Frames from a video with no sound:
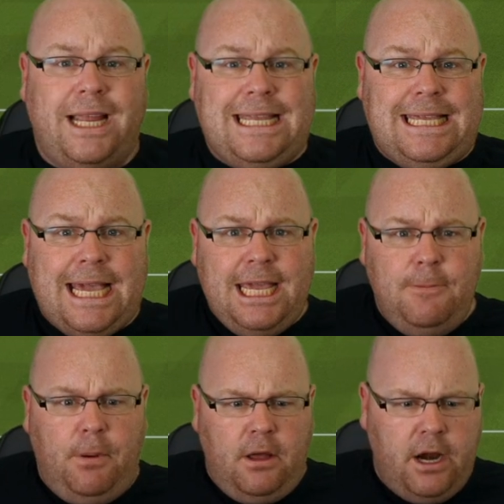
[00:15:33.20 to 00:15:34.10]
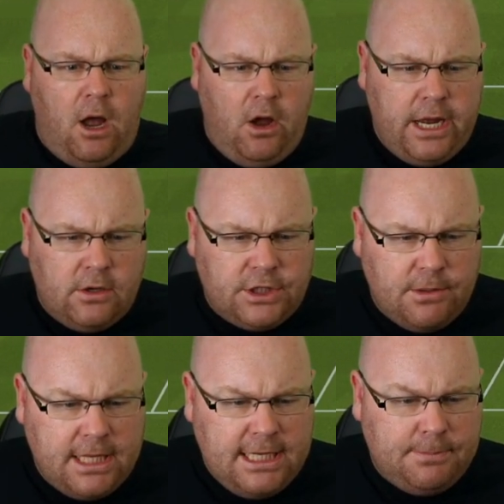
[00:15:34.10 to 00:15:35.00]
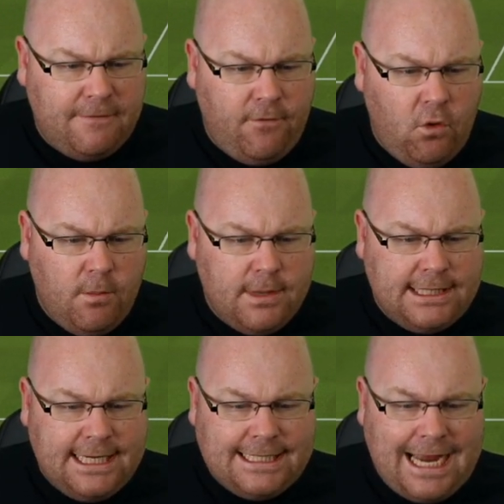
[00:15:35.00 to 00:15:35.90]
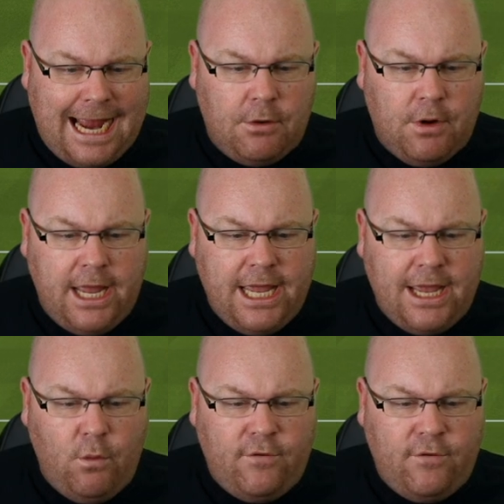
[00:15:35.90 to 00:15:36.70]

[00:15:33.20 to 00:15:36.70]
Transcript: Okay, keep an eye on some of these performances out here.